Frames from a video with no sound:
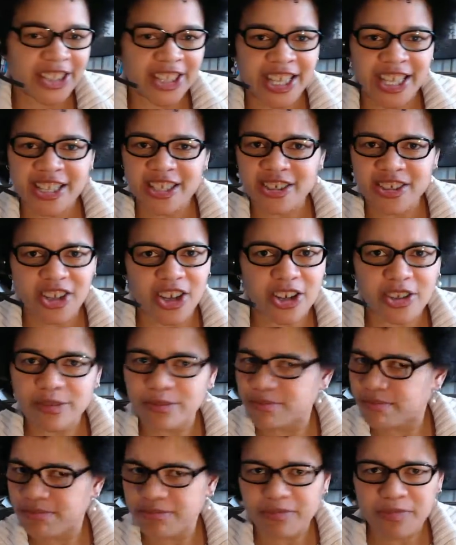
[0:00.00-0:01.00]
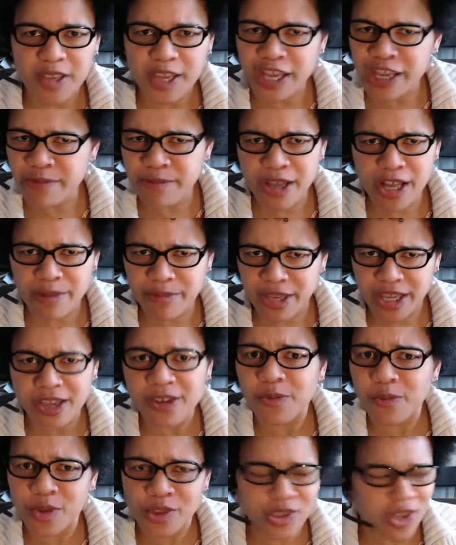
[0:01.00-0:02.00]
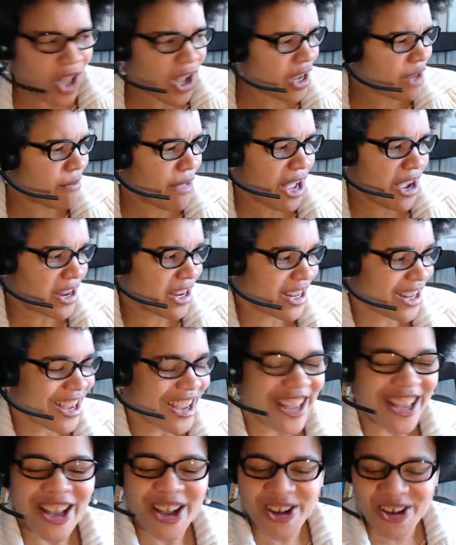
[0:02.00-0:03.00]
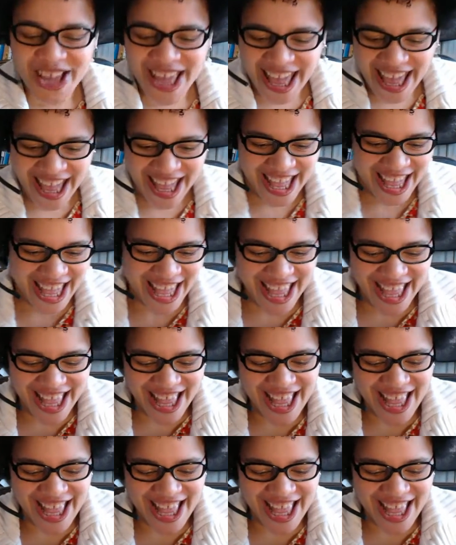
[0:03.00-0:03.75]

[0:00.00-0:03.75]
then, email me. We'll talk about it. Okay.